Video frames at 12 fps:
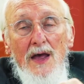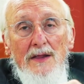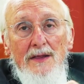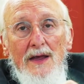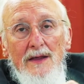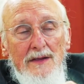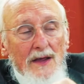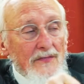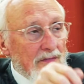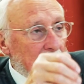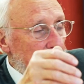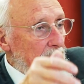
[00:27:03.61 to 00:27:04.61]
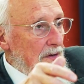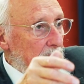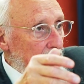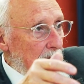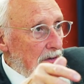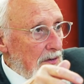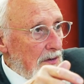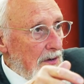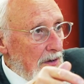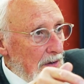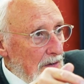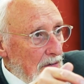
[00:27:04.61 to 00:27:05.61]
They feel that the
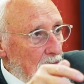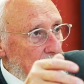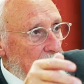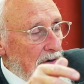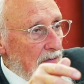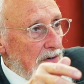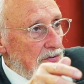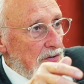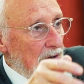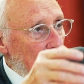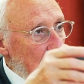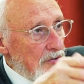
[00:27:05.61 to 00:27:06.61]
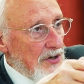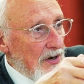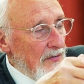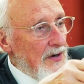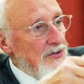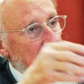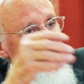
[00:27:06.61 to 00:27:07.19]
new generation, the old generation,